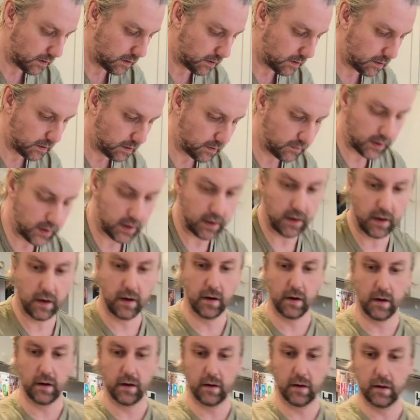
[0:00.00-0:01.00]
oven.
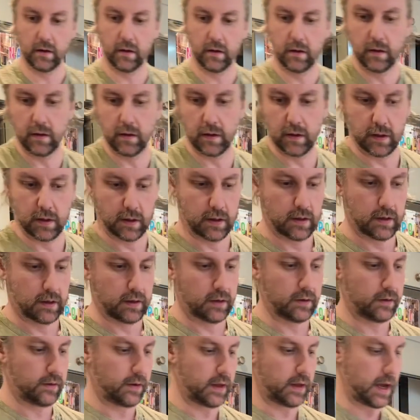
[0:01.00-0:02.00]

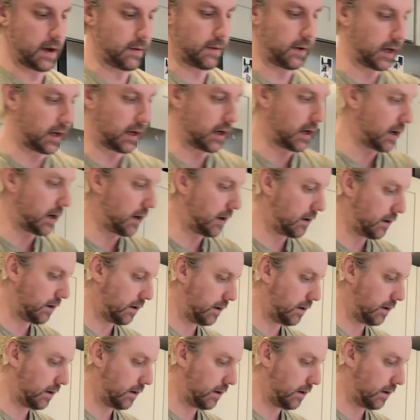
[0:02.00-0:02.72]
So there we go.